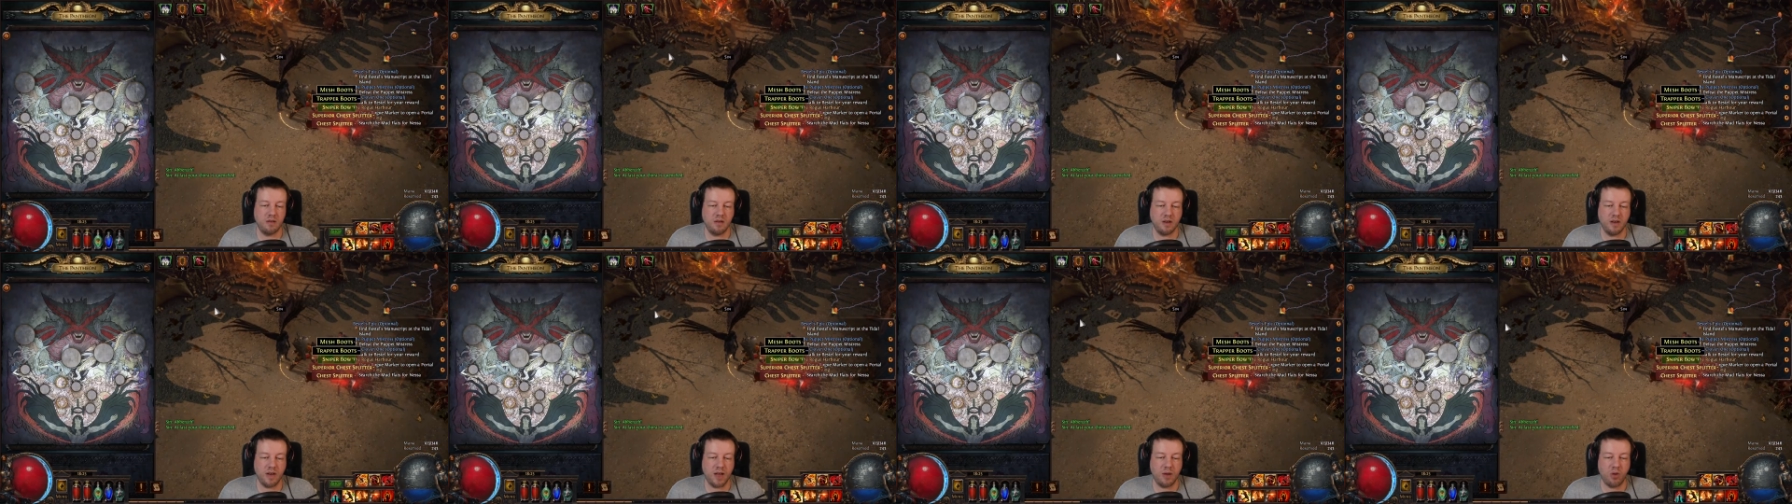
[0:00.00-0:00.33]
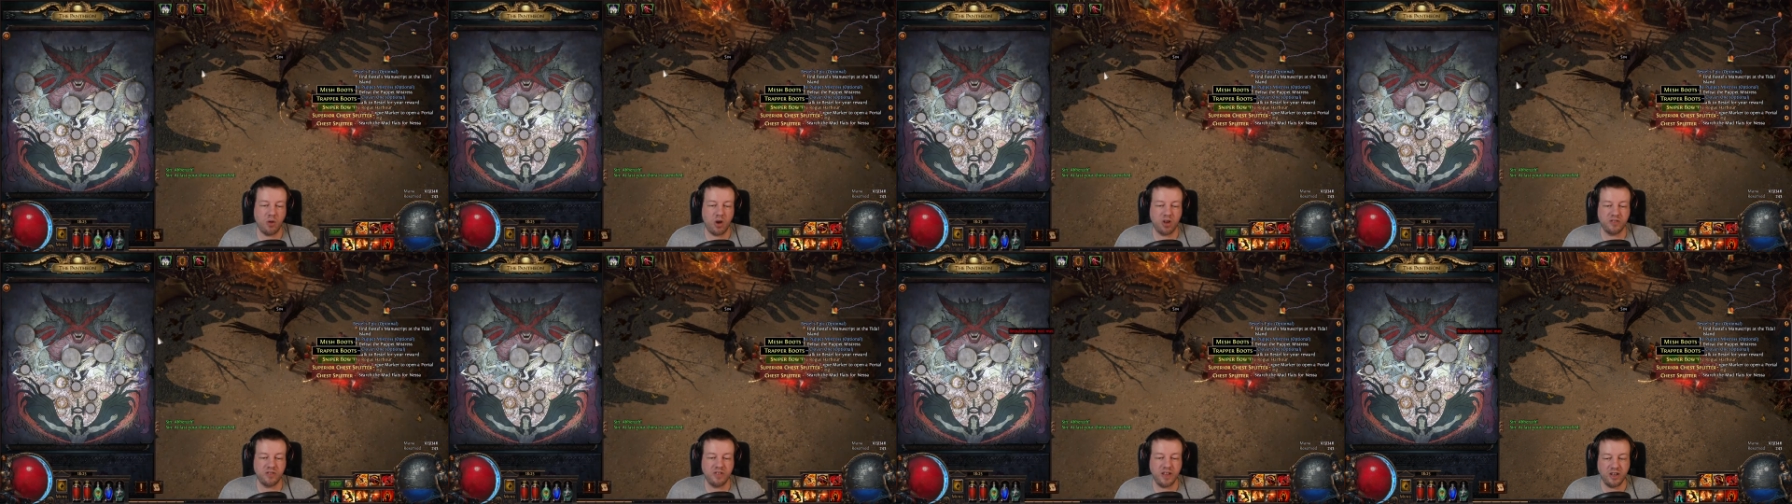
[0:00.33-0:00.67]
Now what
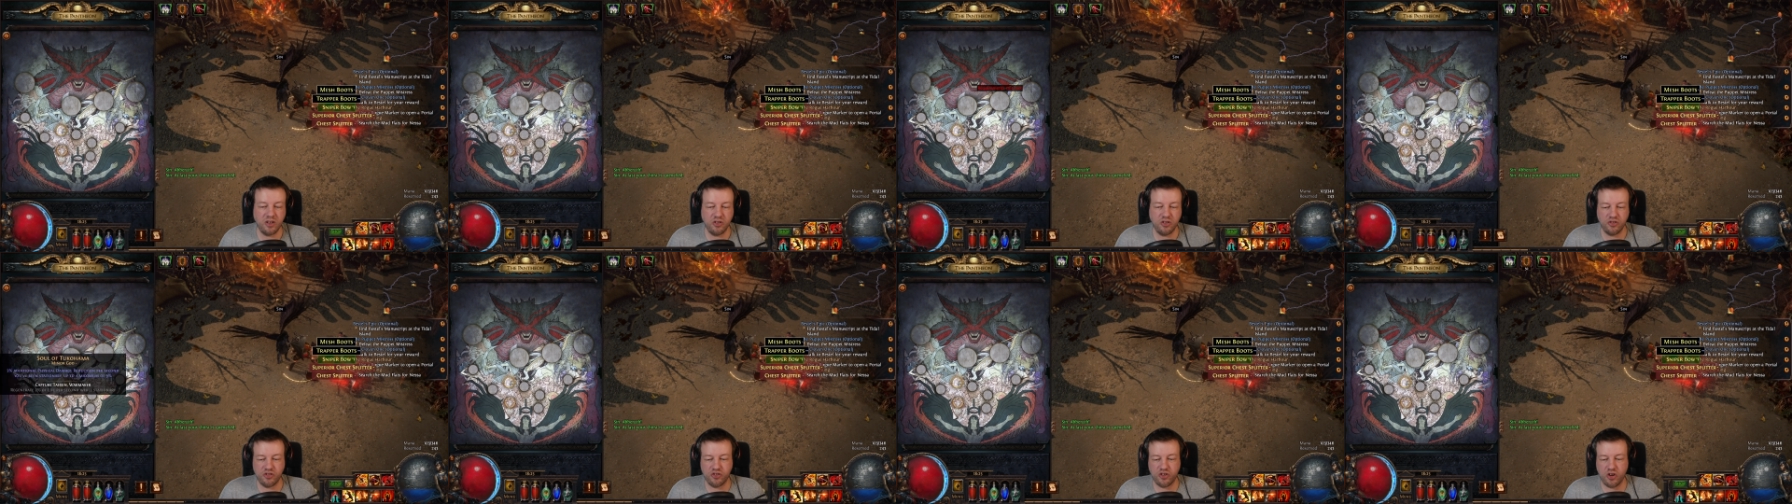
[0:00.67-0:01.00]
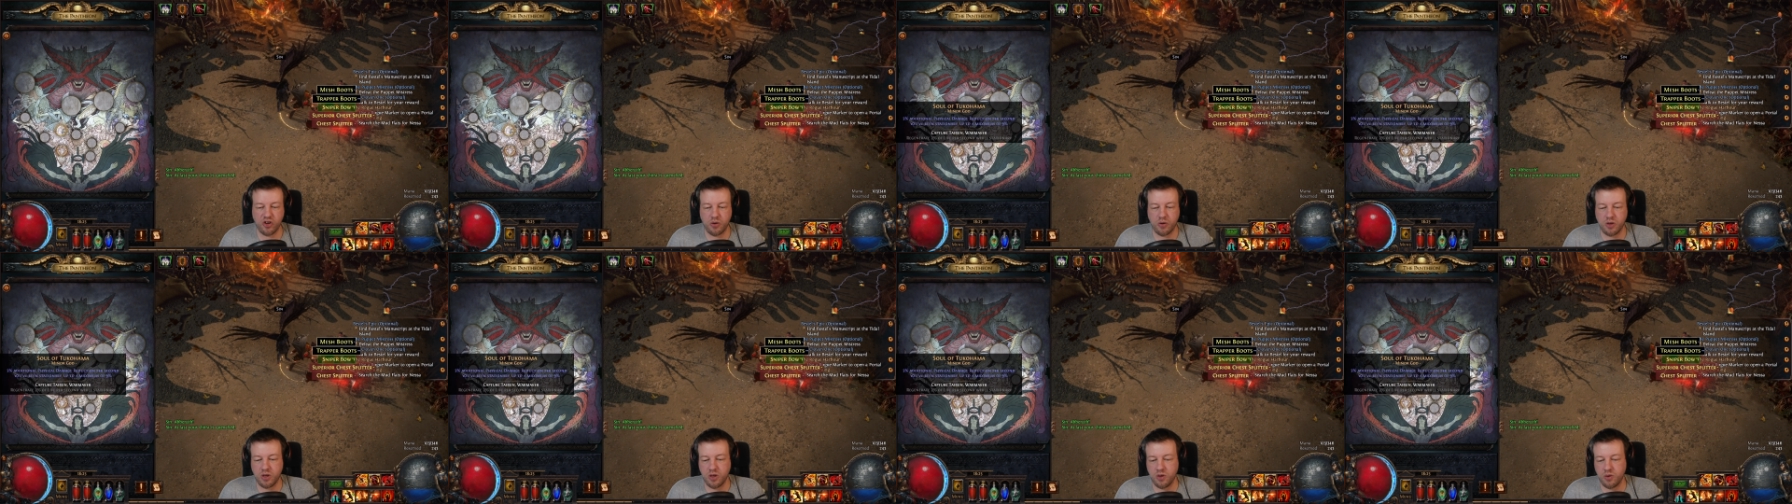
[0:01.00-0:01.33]
I didn't show
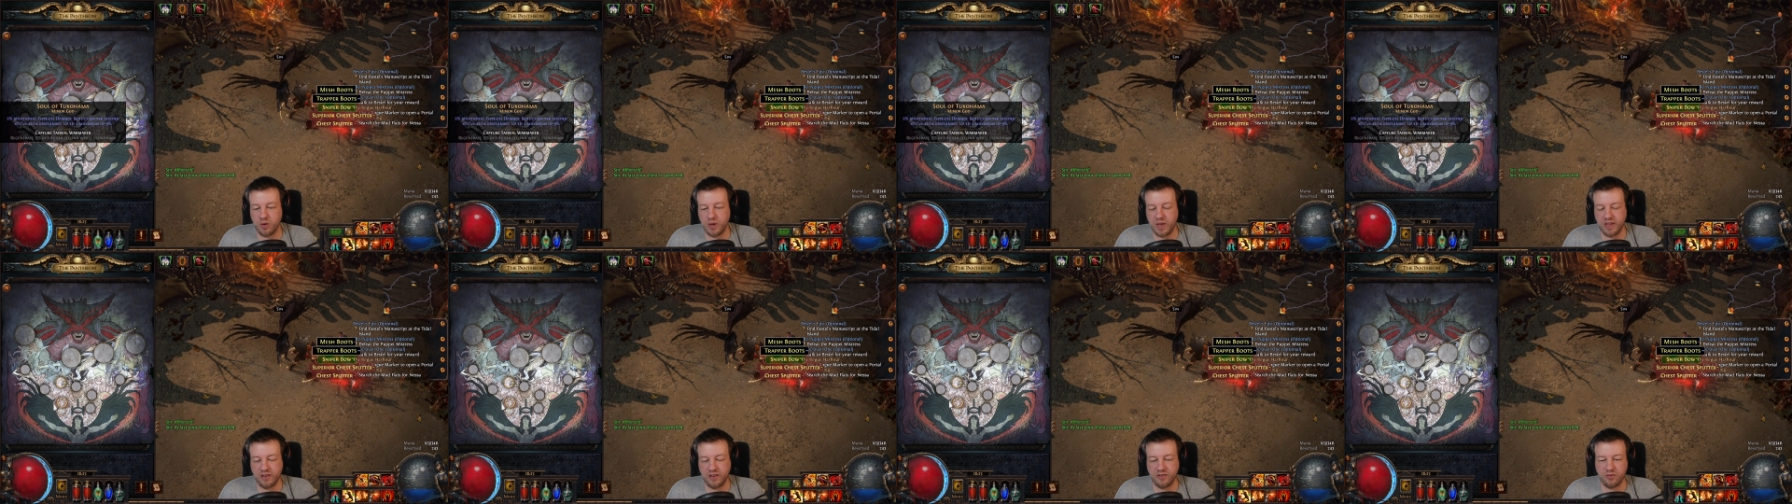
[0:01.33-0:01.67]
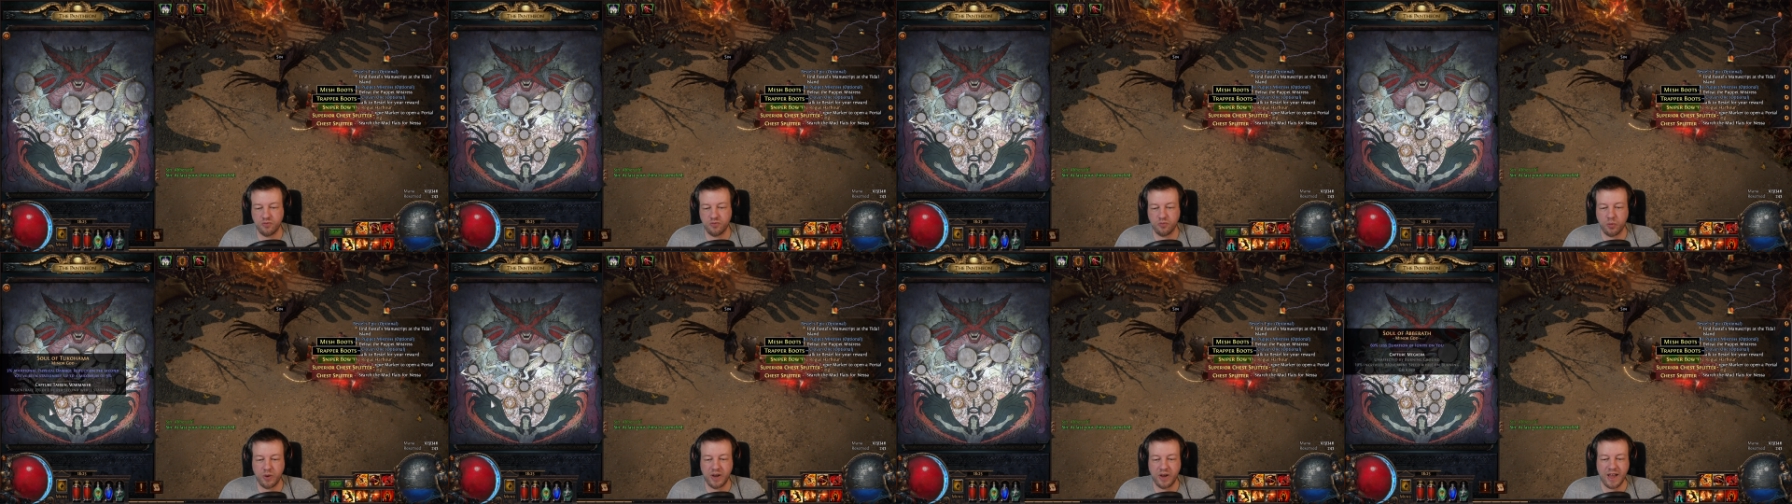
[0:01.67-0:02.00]
you
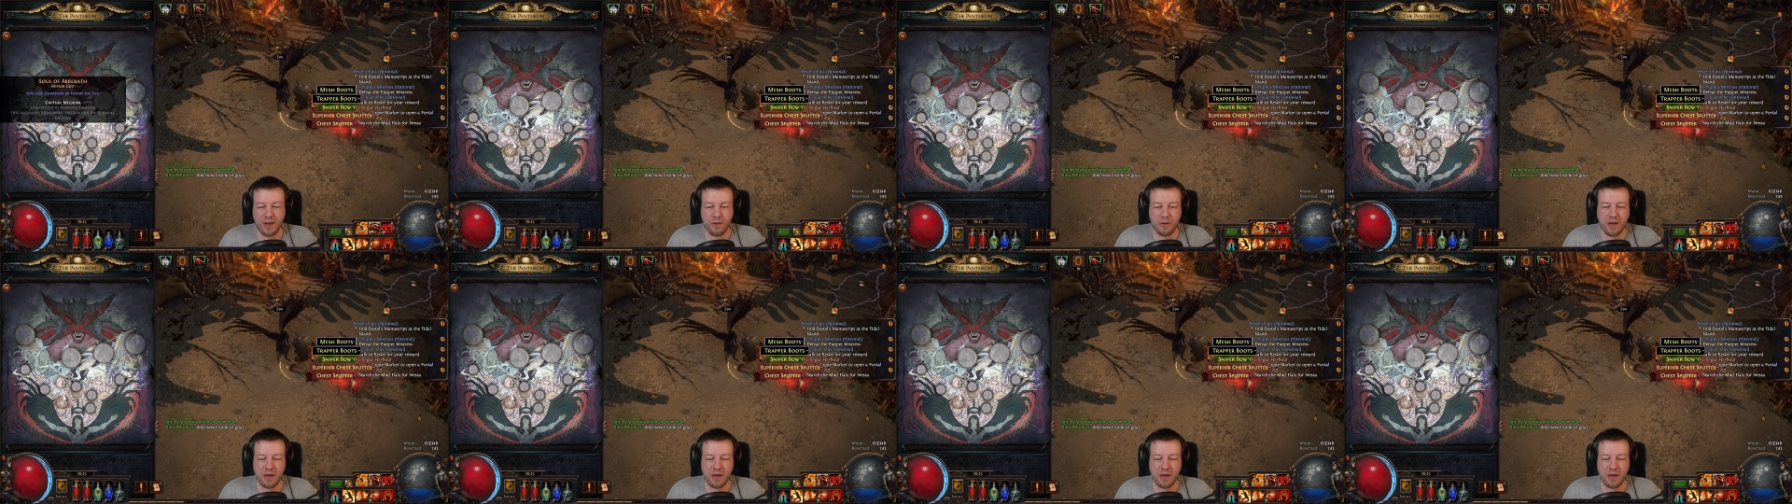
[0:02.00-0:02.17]
is we now